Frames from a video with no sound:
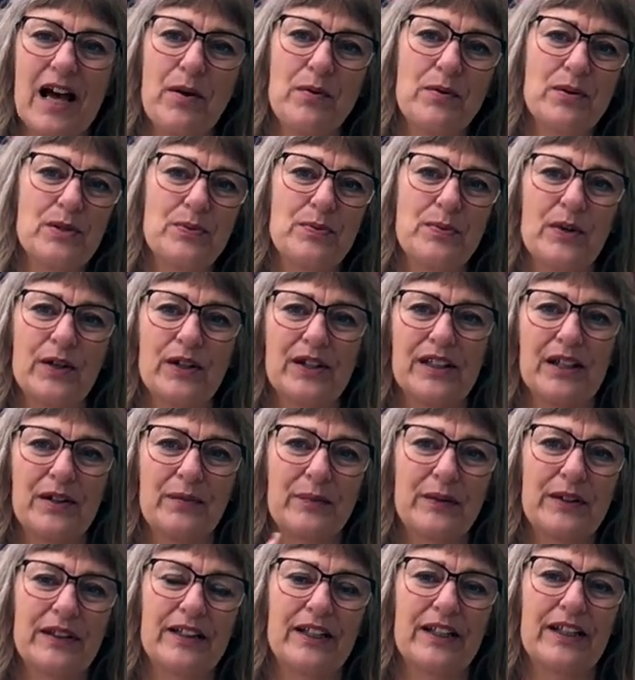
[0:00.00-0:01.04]
I was
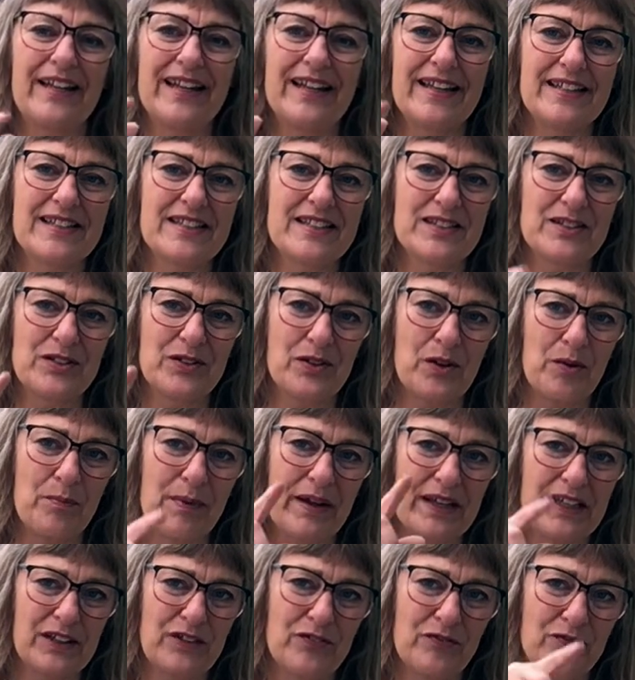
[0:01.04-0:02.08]
working with the lace,
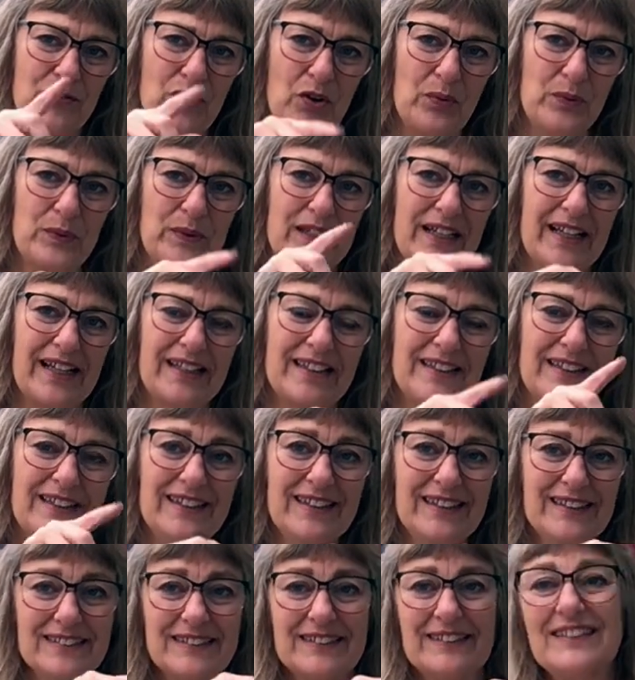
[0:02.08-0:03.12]
back and forward like
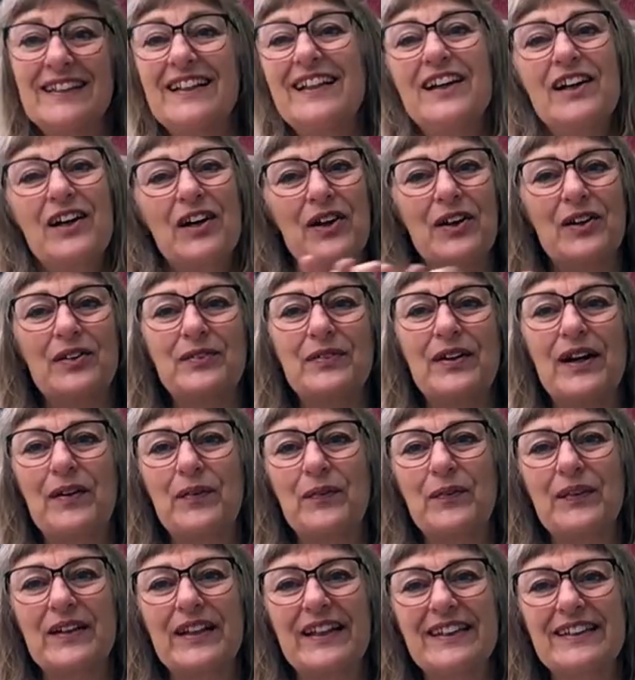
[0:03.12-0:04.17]
this
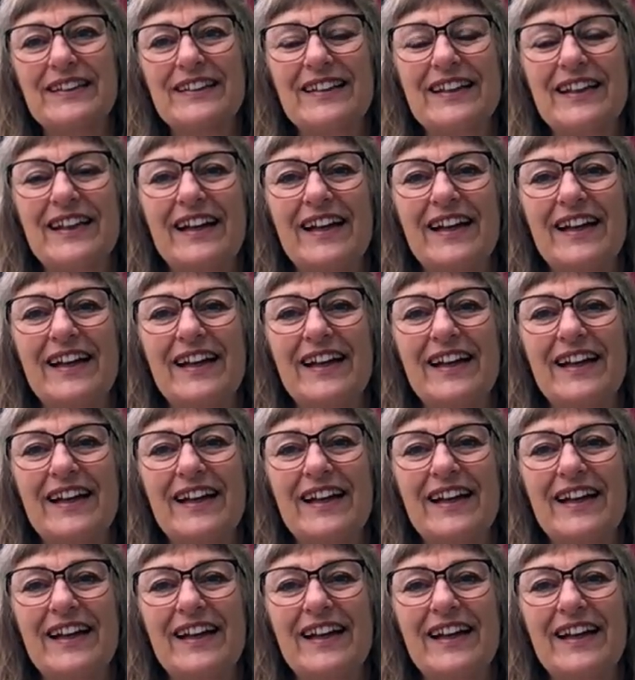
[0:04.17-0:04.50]
around it,